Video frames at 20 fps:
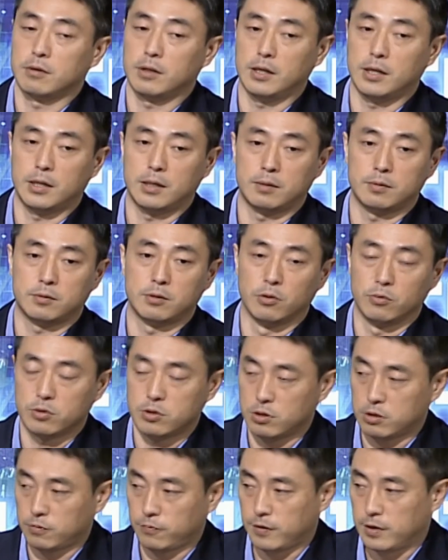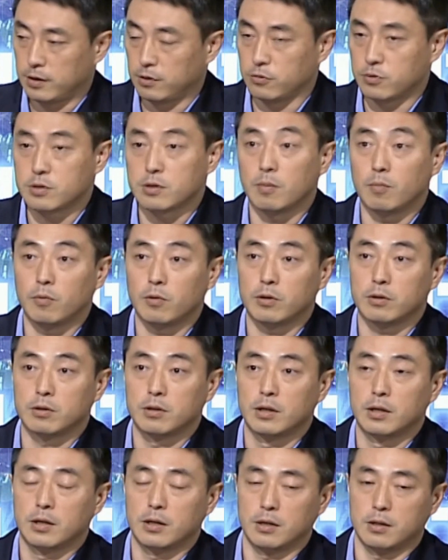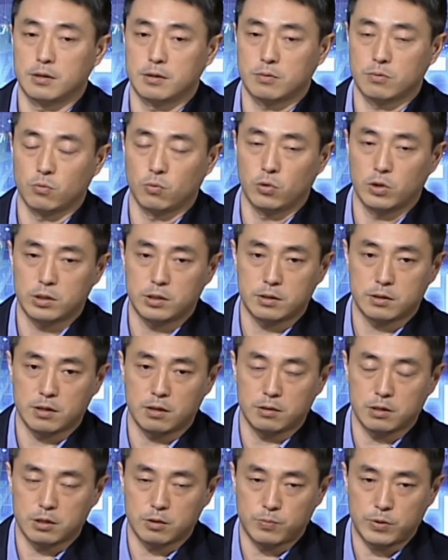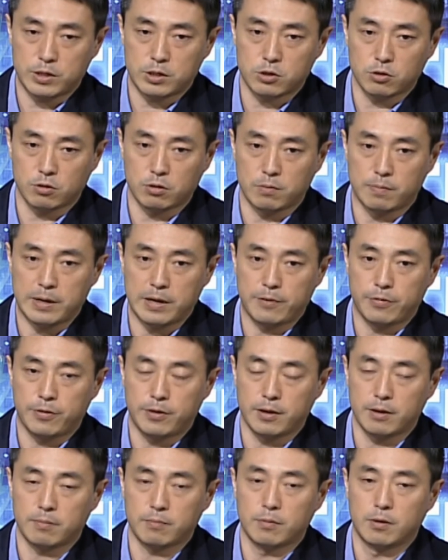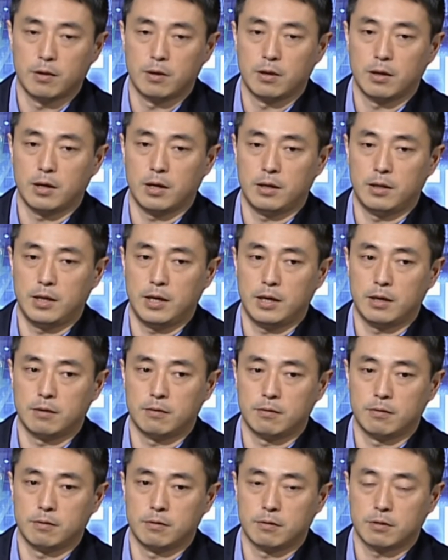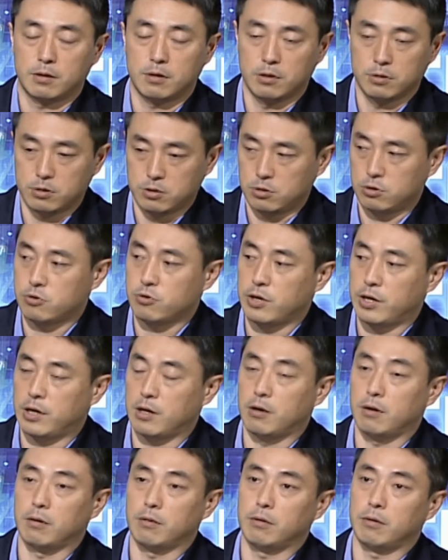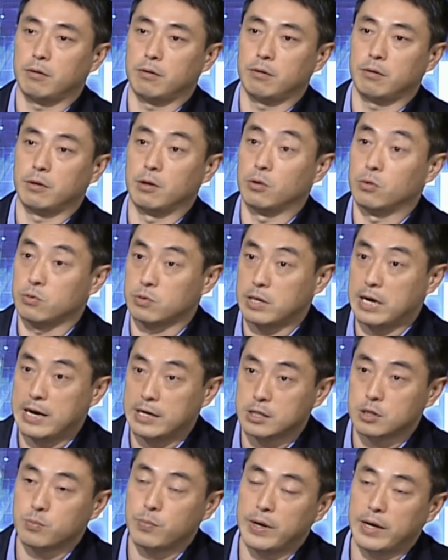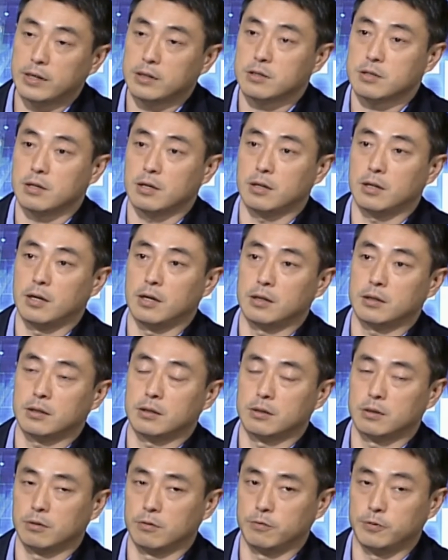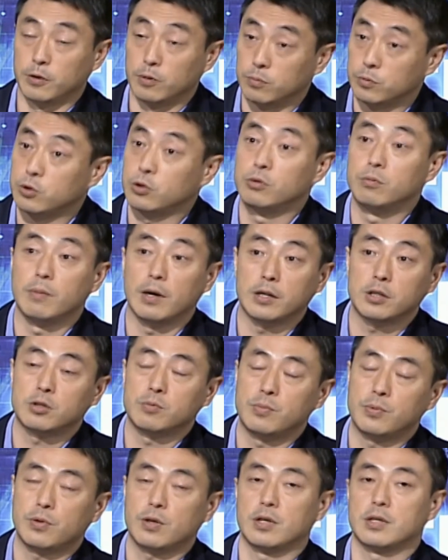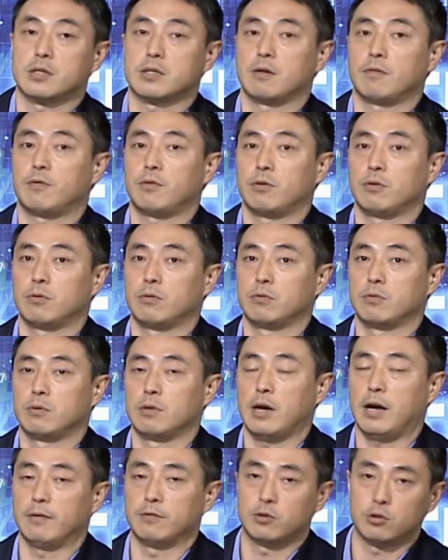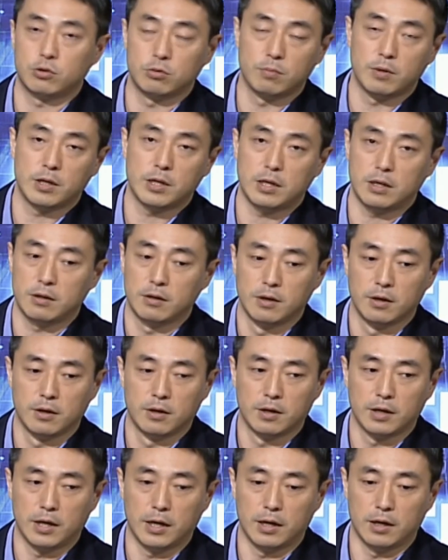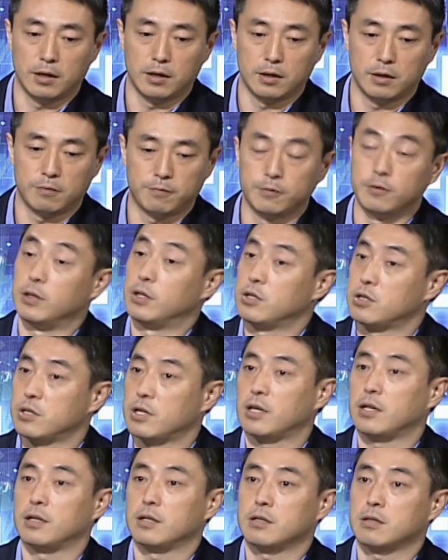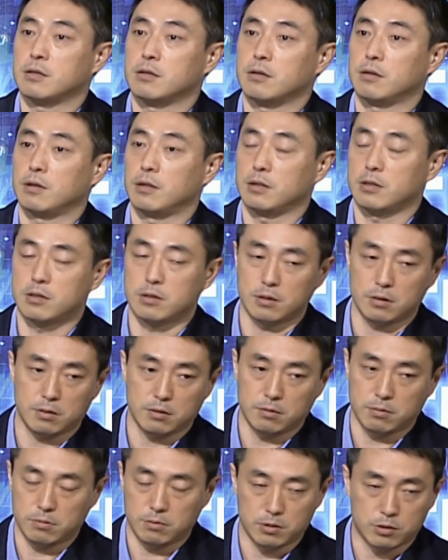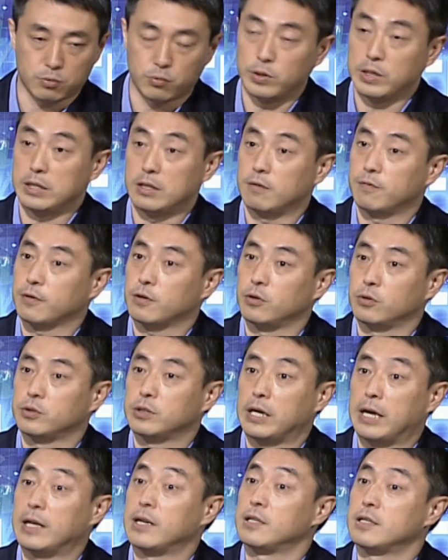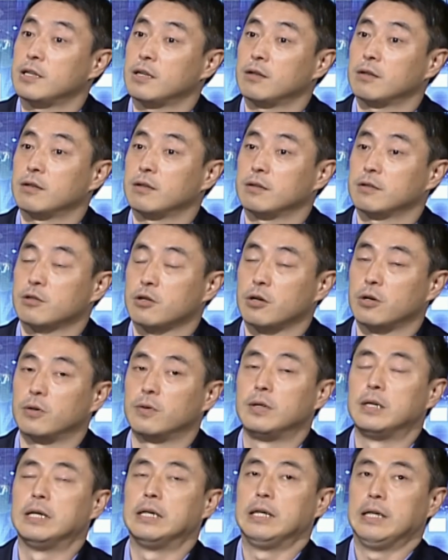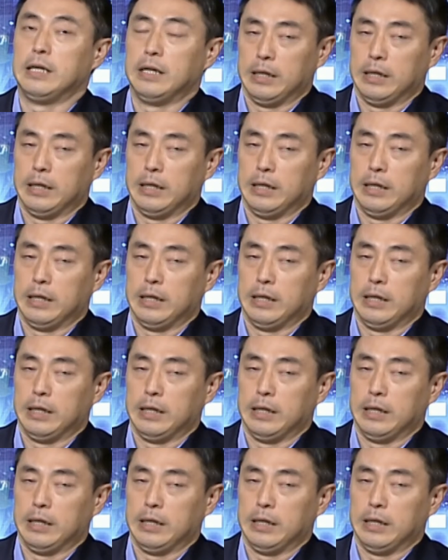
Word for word: Uh, don't just follow someone. Mm. Is what's special about them, and then concentrate on those aspects and not film too much because okay. if you have too many uh, footage, then it's it's uh, it's really difficult to edit it. Of so, course.